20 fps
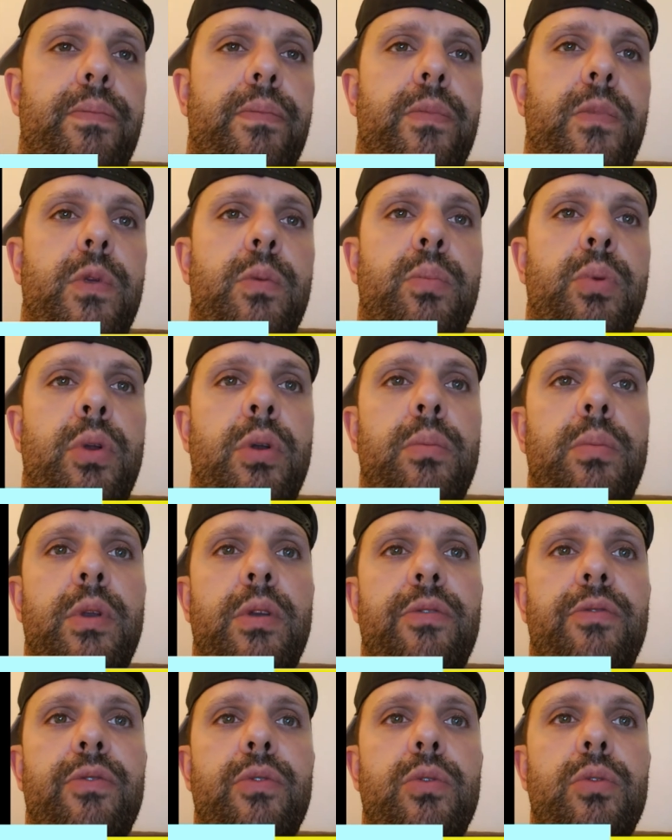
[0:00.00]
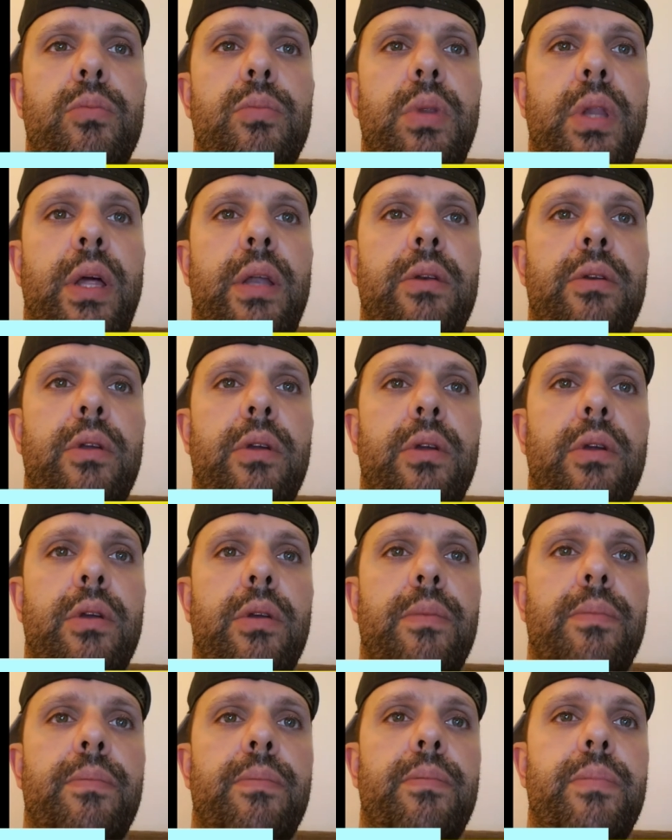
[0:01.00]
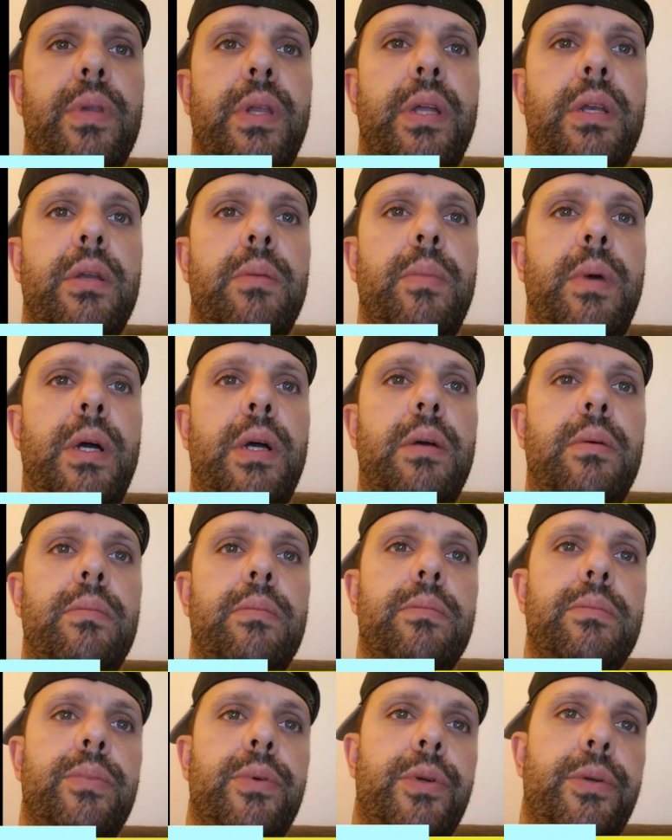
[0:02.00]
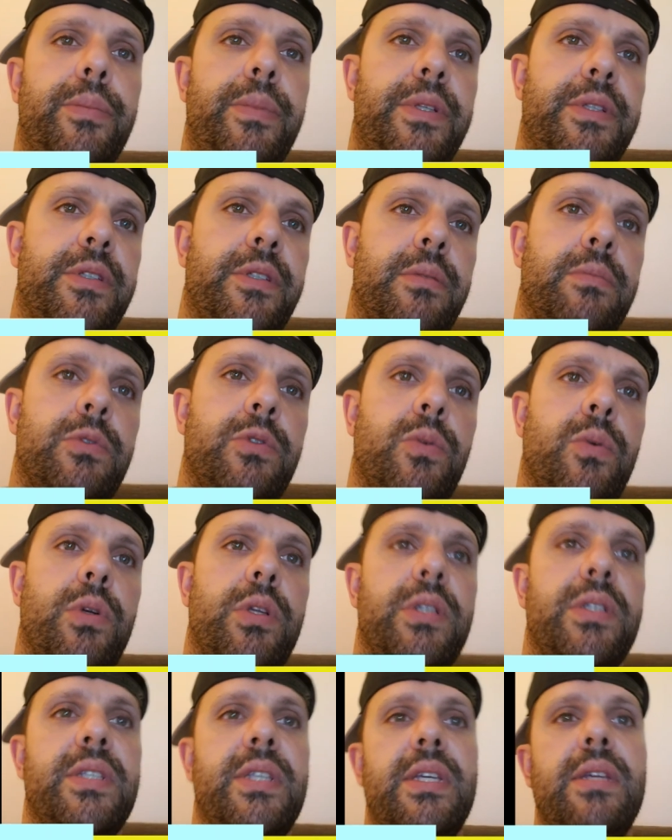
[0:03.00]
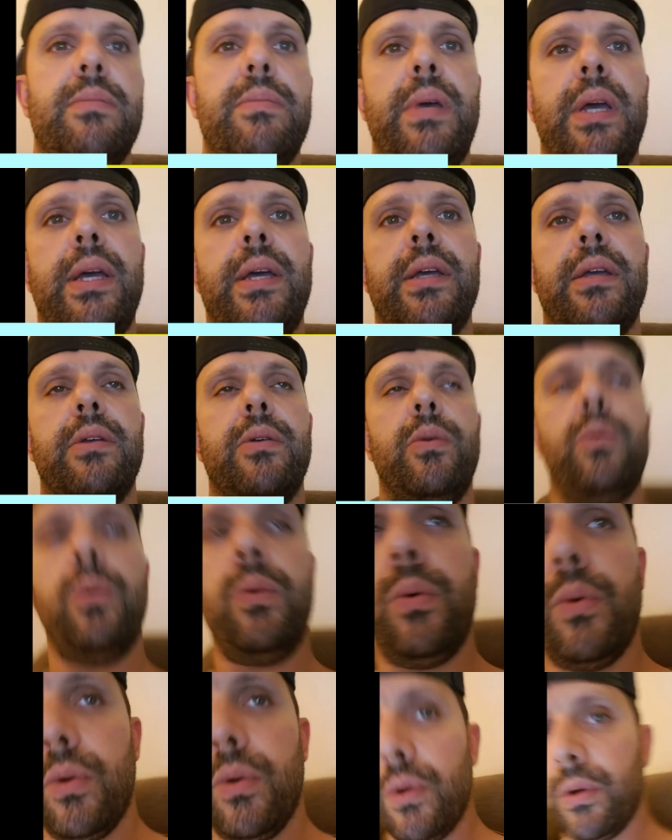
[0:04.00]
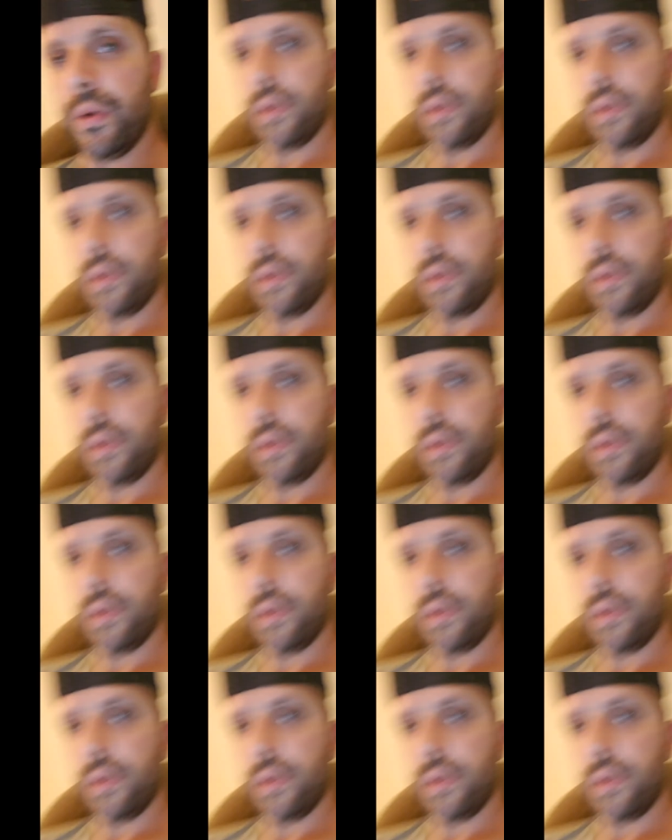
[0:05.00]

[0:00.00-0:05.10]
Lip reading: You put them in a food blender, blend them up, put them in some sort of tea bag or